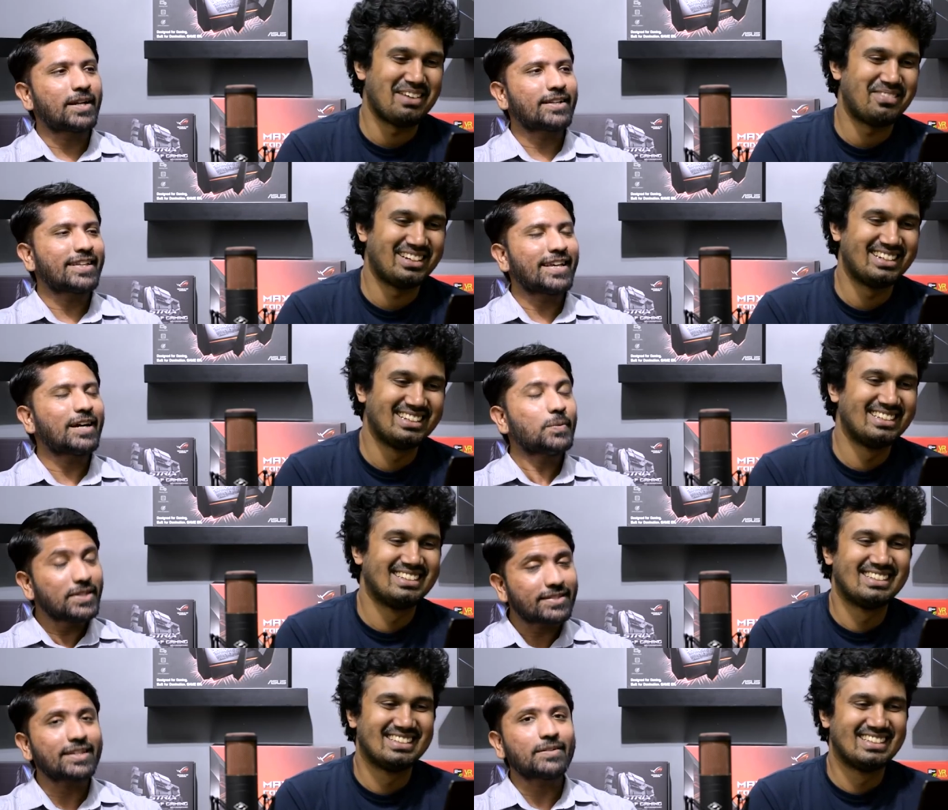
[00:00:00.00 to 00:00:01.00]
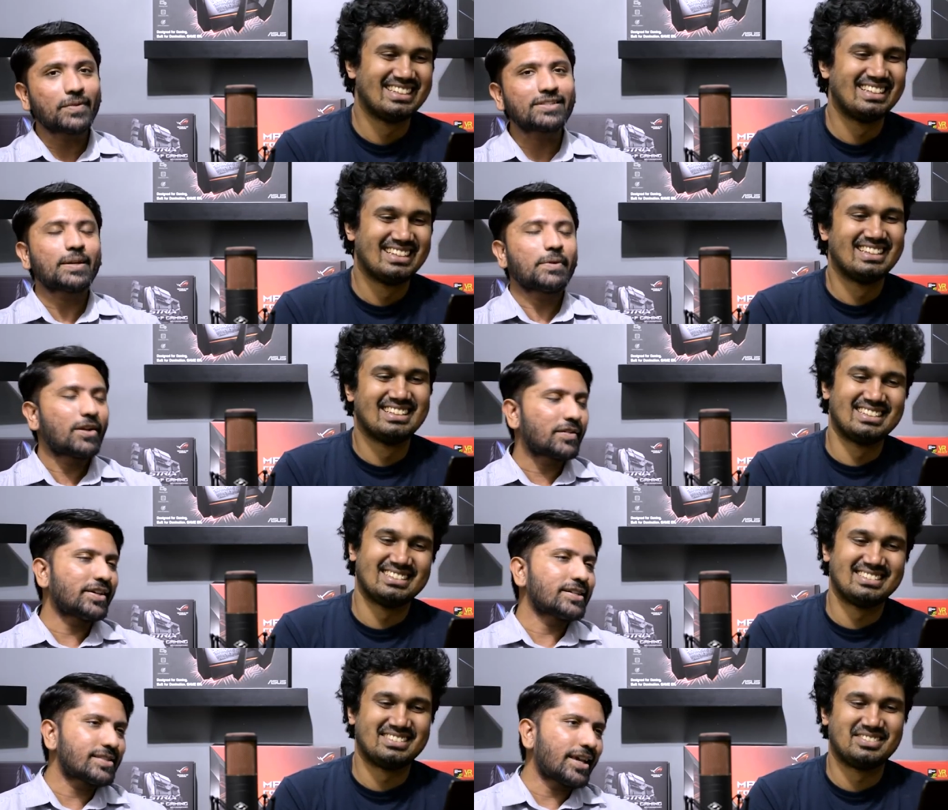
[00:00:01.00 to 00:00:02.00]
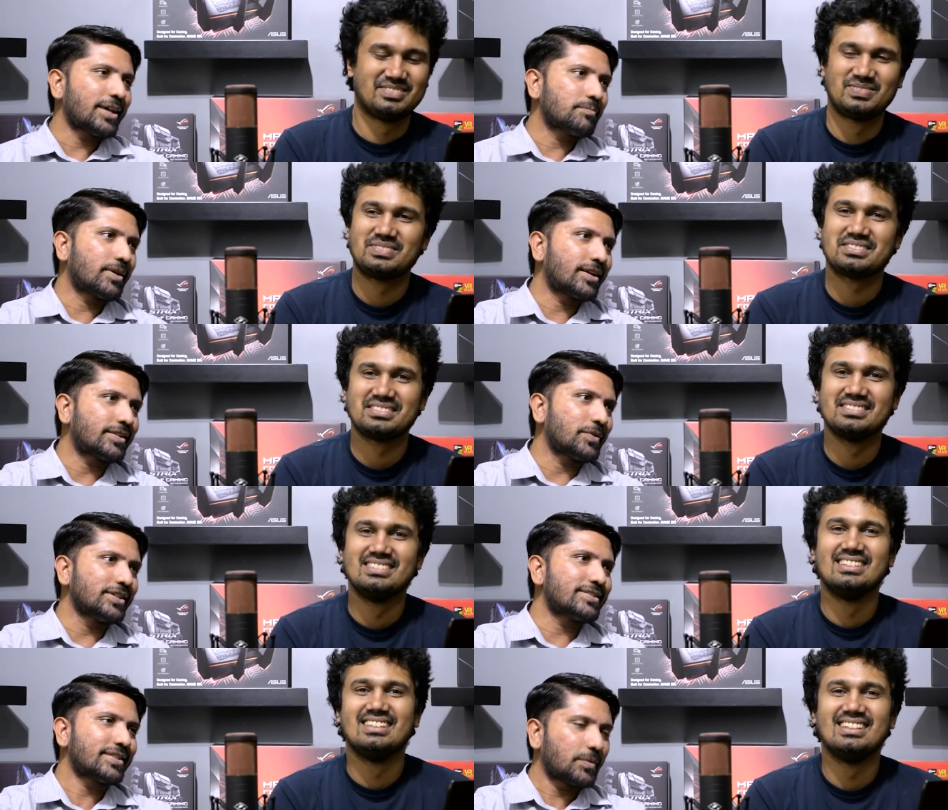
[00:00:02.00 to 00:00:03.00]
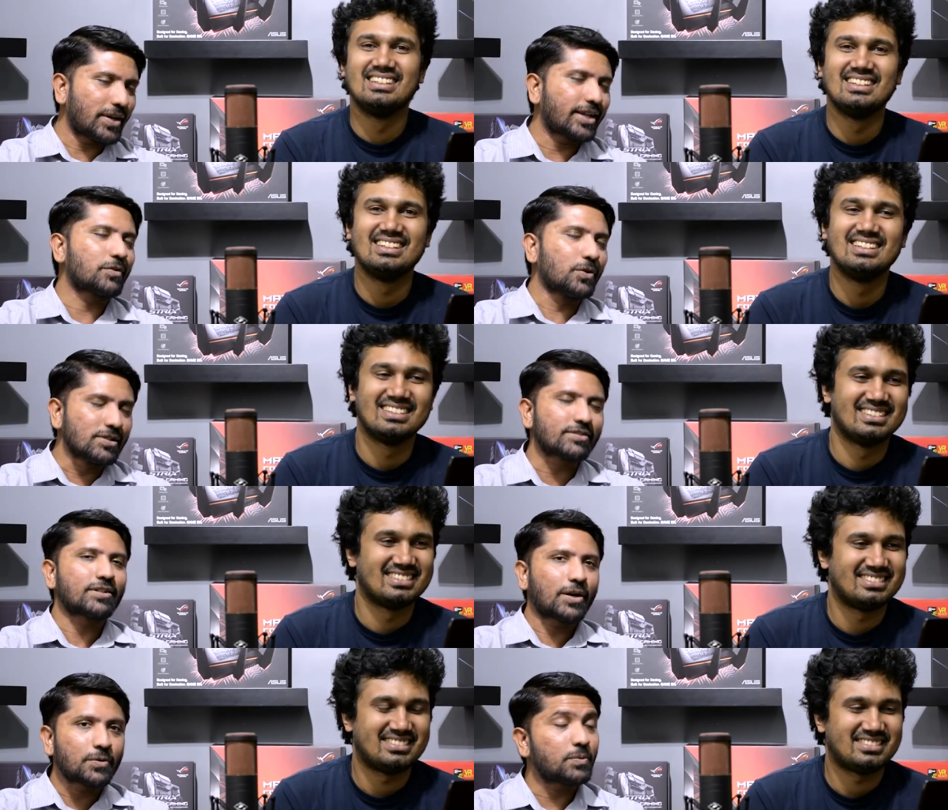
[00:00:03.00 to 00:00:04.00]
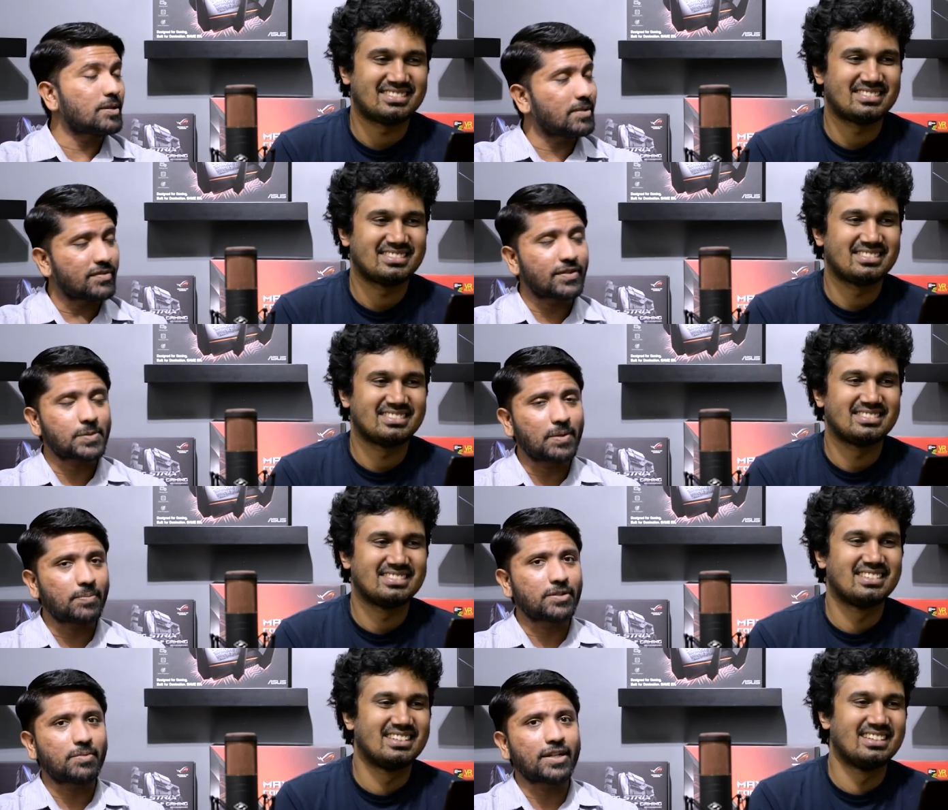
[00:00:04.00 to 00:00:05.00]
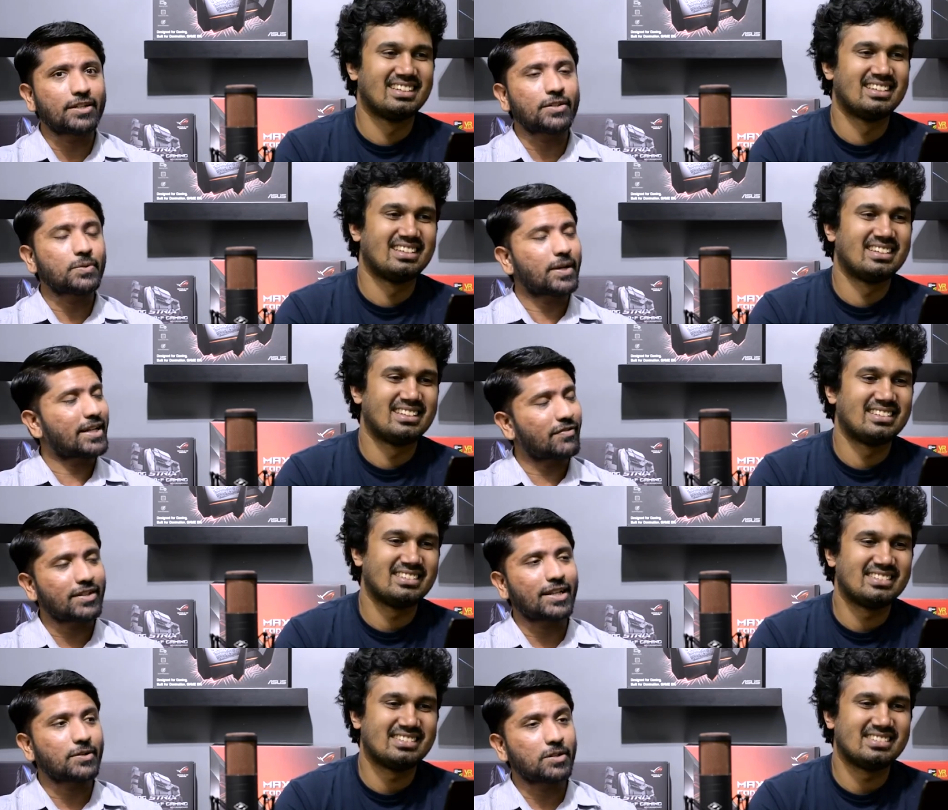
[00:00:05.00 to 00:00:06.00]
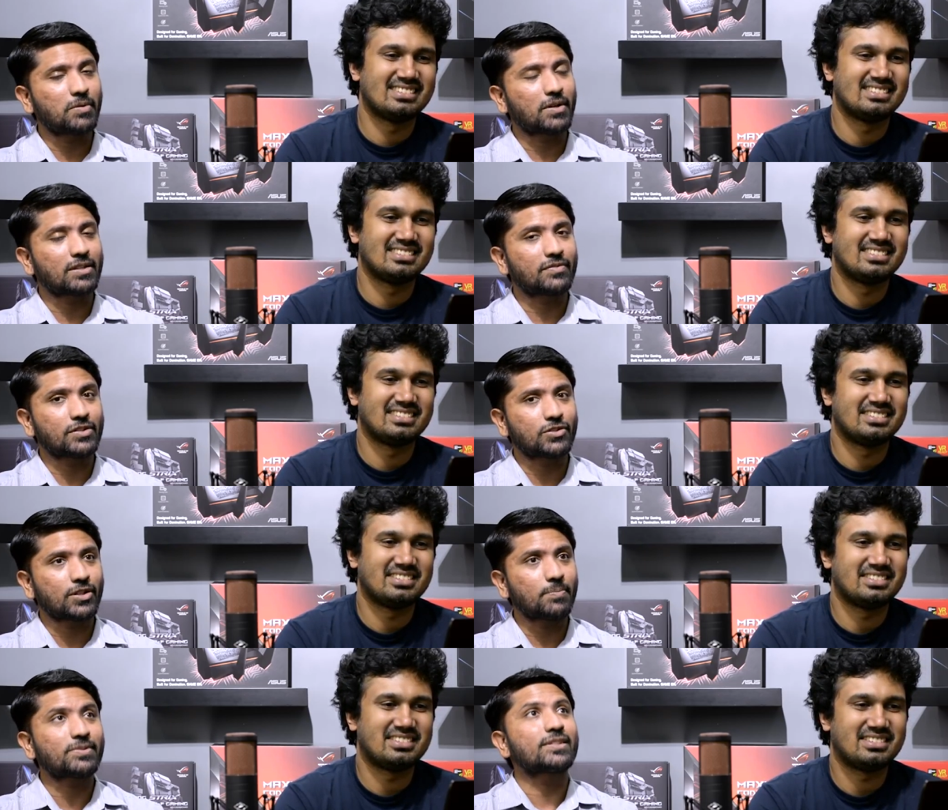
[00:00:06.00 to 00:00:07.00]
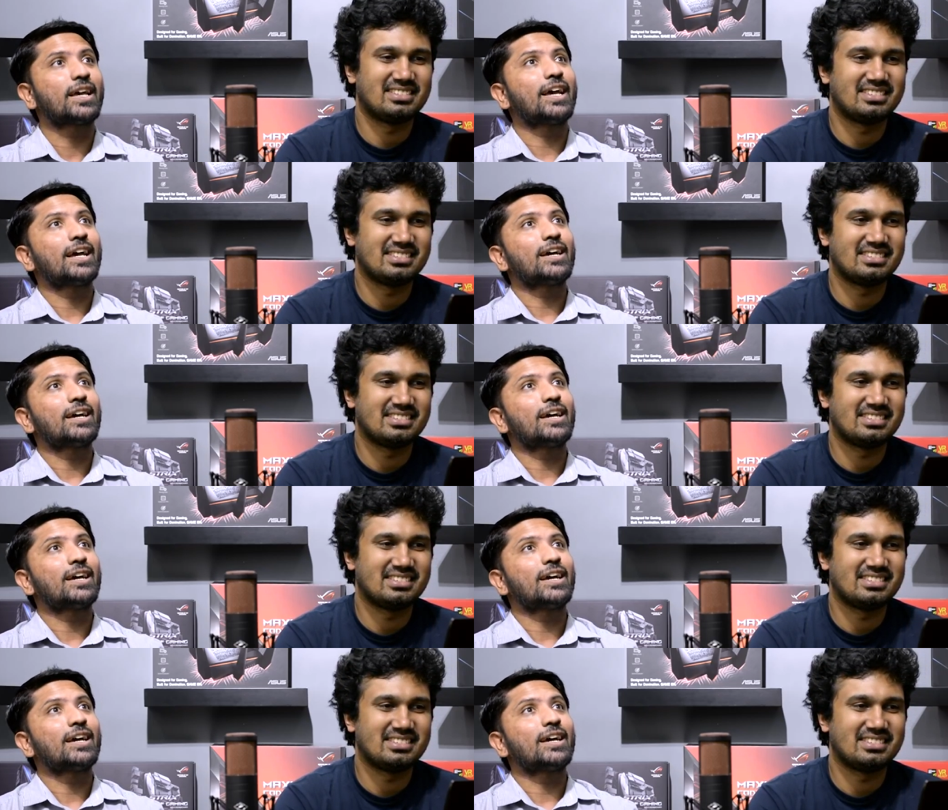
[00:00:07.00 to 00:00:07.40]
Speaker 1: but yeah, we'll see. We'll see. I mean, a lot of hearsay, but we'll see. When it rolls around, we'll be the first people to bring it to you. We're definitely going to be one of the first shops.